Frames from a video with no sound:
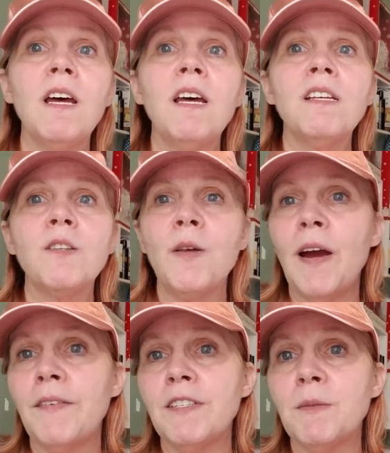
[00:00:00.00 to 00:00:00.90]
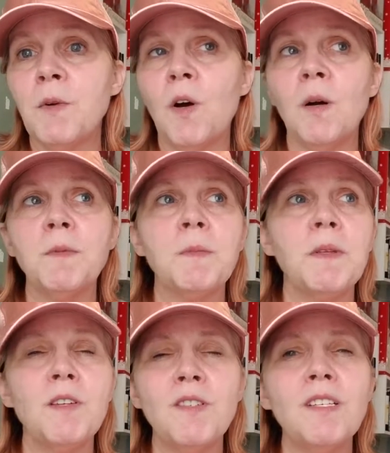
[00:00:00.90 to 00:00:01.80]
so they're having some carbs,
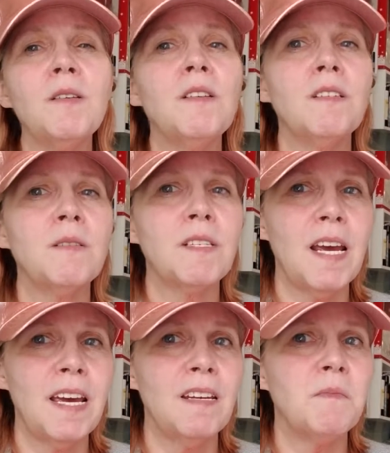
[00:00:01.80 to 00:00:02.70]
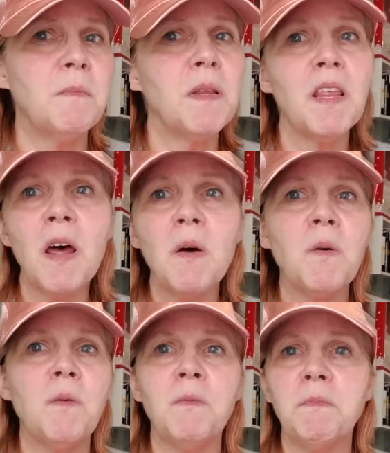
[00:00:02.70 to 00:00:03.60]
but they're still staying
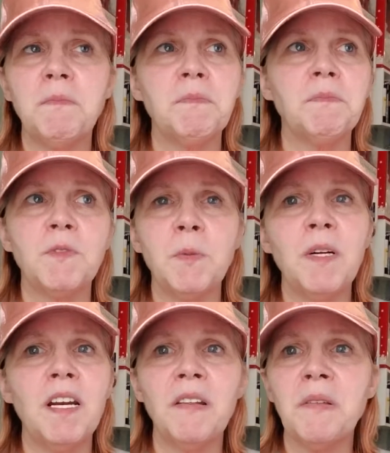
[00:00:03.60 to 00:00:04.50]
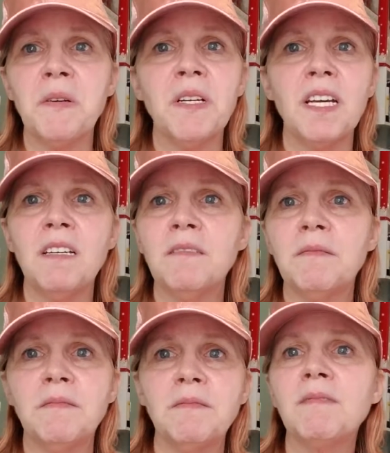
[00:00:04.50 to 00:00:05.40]
below 20 to 30.
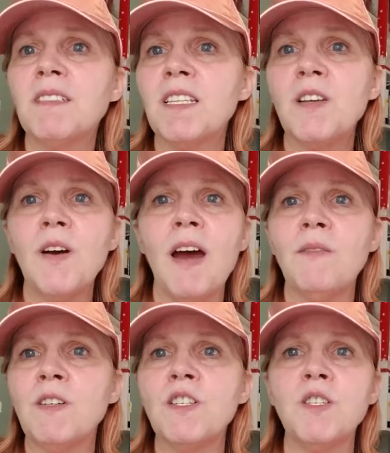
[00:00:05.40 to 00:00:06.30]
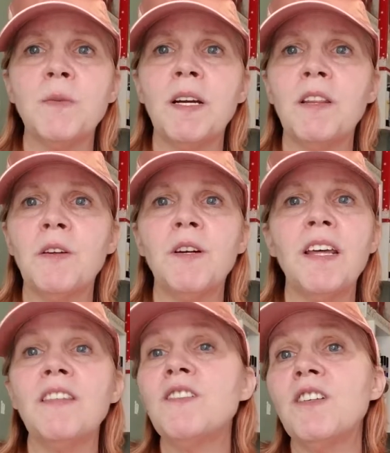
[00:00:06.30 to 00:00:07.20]
Their average is 20 to 30,
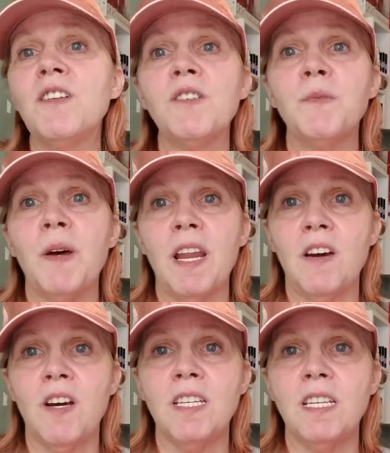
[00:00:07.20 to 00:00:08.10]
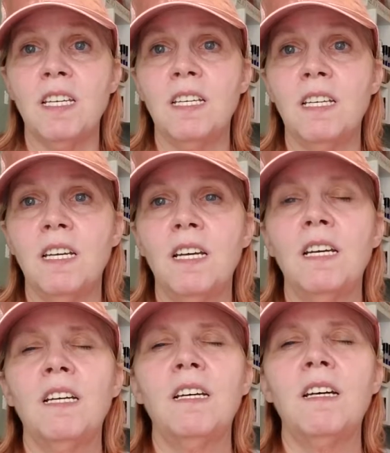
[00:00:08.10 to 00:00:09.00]
and they're still losing weight like crazy.
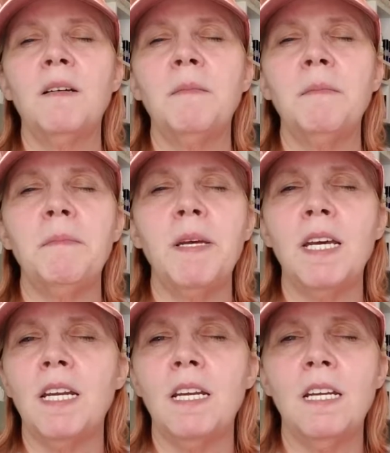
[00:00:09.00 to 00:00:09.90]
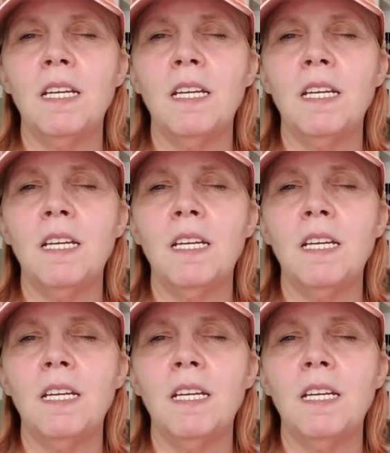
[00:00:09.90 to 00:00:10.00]
Man,